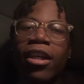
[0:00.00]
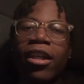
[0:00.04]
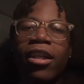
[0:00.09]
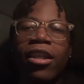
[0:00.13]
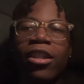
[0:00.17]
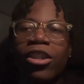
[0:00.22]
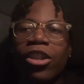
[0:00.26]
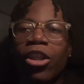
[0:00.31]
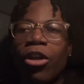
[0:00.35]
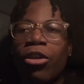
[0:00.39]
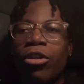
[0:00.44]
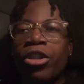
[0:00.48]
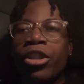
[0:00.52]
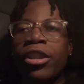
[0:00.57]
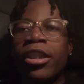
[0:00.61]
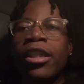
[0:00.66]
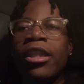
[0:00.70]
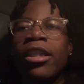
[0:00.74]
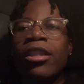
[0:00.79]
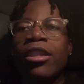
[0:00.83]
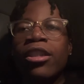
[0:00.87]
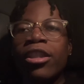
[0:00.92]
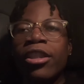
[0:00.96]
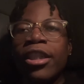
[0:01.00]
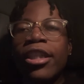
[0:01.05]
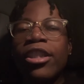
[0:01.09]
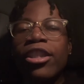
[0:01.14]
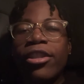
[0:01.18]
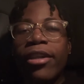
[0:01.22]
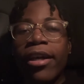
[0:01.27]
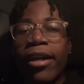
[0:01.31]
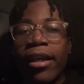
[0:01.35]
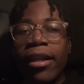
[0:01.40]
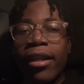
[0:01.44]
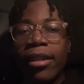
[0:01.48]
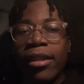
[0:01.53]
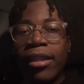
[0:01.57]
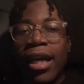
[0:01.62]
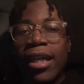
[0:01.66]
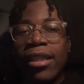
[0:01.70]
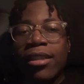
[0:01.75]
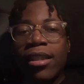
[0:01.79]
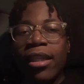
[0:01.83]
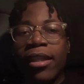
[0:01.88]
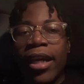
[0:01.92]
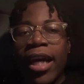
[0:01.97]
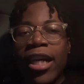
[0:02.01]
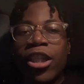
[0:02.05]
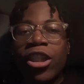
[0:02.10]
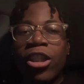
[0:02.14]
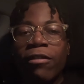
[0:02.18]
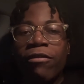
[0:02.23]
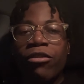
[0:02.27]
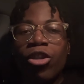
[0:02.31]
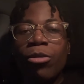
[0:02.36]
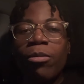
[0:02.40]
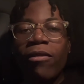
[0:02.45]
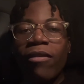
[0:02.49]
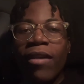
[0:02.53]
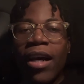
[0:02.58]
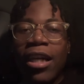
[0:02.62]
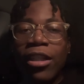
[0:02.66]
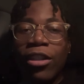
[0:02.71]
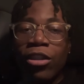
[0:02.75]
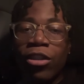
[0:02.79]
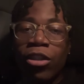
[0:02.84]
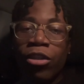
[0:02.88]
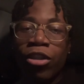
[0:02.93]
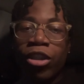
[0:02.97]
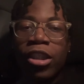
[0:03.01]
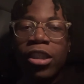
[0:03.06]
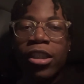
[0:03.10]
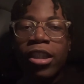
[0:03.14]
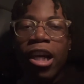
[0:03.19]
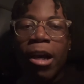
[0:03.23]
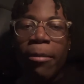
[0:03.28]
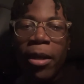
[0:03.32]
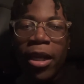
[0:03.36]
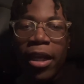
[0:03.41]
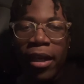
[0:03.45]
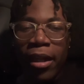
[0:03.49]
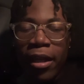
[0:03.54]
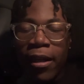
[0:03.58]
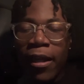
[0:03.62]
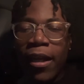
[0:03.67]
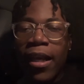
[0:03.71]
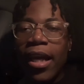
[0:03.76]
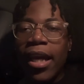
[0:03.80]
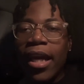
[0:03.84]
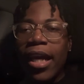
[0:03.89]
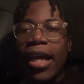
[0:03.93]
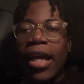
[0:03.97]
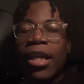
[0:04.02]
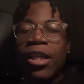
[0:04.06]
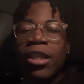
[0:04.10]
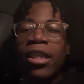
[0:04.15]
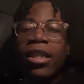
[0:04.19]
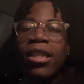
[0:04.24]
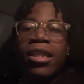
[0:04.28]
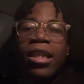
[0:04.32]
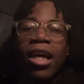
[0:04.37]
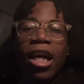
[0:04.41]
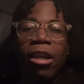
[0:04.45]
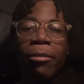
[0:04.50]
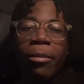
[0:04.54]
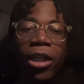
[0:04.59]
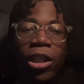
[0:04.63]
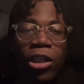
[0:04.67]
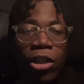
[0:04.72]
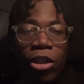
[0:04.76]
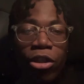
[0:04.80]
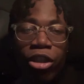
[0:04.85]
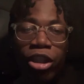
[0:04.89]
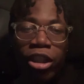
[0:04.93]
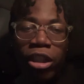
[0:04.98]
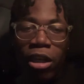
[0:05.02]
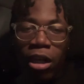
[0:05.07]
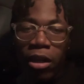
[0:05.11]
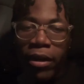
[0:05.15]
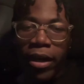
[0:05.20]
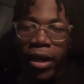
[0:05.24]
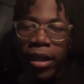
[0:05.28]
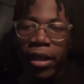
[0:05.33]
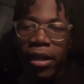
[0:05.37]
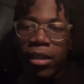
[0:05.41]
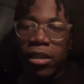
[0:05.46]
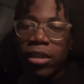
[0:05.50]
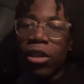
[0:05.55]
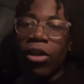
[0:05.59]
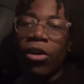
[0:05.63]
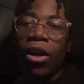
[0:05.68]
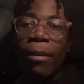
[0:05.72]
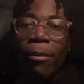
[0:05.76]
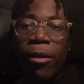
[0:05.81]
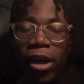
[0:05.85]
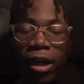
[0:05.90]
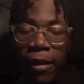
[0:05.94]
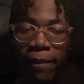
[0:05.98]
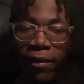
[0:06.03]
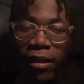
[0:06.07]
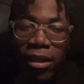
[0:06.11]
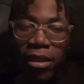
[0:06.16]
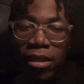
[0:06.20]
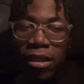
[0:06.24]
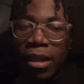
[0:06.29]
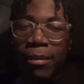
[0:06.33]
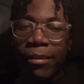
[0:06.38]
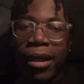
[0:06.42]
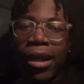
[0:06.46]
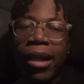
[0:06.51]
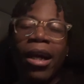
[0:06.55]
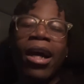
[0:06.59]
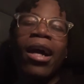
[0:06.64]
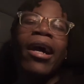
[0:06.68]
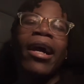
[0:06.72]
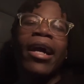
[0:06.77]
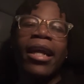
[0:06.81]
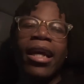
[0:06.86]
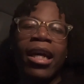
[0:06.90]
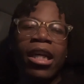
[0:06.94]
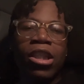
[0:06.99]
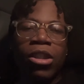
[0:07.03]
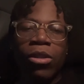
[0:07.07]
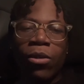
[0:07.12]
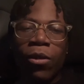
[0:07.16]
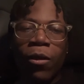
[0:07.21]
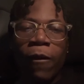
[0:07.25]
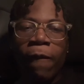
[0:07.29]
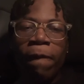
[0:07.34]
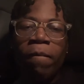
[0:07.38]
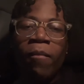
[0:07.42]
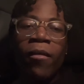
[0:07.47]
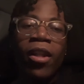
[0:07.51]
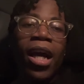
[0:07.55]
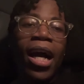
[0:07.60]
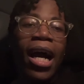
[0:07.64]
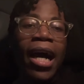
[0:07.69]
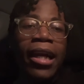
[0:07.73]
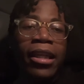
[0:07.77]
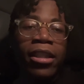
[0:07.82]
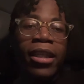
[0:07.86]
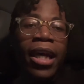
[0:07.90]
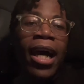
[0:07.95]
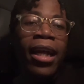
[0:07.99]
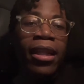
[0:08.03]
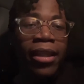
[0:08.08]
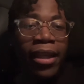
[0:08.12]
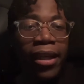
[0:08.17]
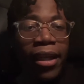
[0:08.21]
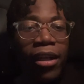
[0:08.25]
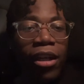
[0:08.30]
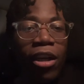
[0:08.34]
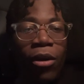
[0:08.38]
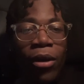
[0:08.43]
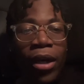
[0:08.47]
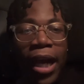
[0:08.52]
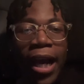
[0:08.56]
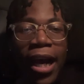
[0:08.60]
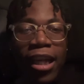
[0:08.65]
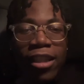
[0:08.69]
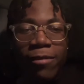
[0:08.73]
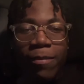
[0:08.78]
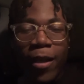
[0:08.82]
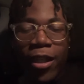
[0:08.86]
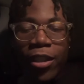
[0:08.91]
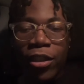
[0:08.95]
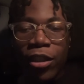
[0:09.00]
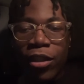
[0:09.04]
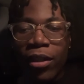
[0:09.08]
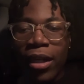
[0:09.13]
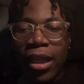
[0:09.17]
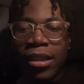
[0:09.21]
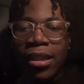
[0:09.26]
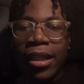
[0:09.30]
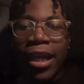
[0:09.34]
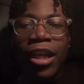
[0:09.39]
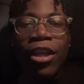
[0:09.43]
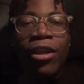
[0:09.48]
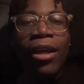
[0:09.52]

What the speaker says: So she's starting, that's the night shift supervisor. So she's coming in and she's telling me to do shit already. So I'm already pissed. I'm like, all right, that's cool. I then go and ask my dude, I said, hey, you